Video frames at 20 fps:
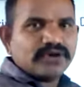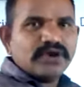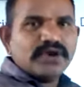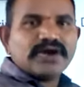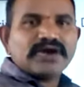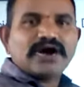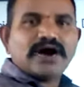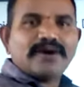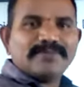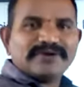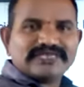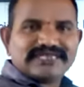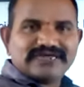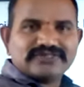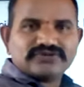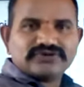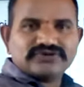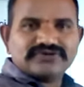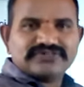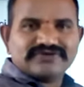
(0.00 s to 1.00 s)
Common
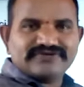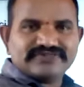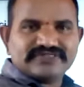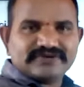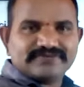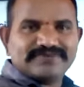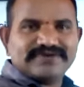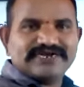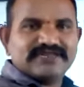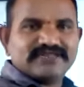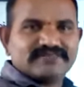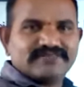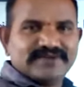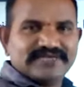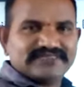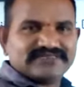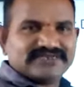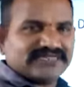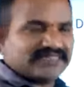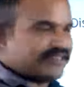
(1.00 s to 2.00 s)
cathode 7-segment display
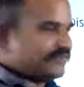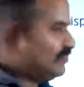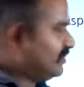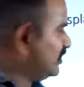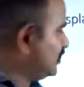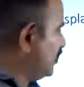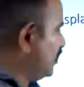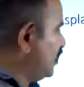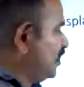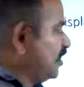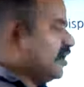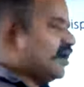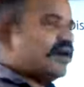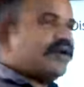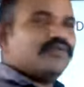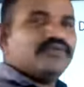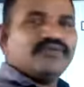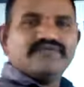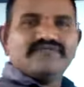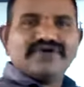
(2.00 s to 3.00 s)
is nothing but
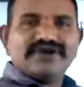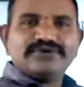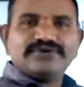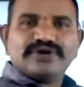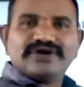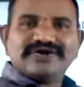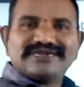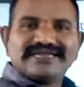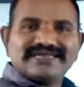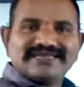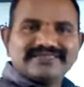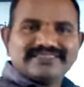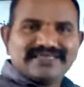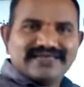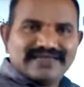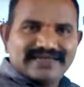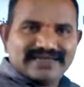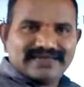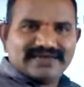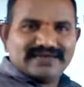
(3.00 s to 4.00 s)
when you are taking the
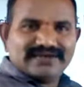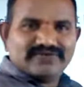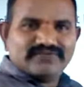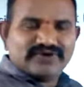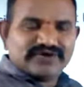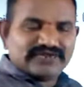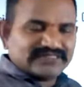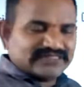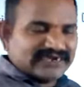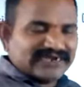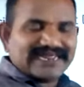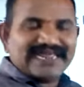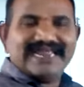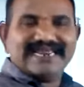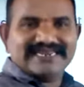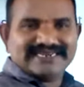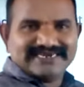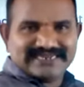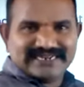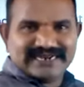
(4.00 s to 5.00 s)

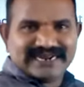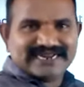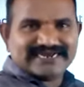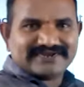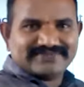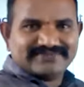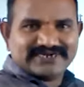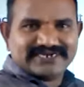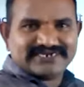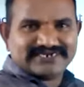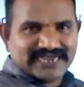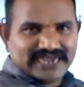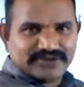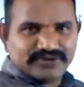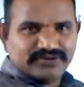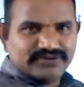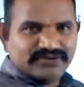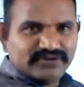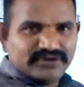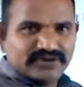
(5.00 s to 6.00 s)
LED, light emitting diode.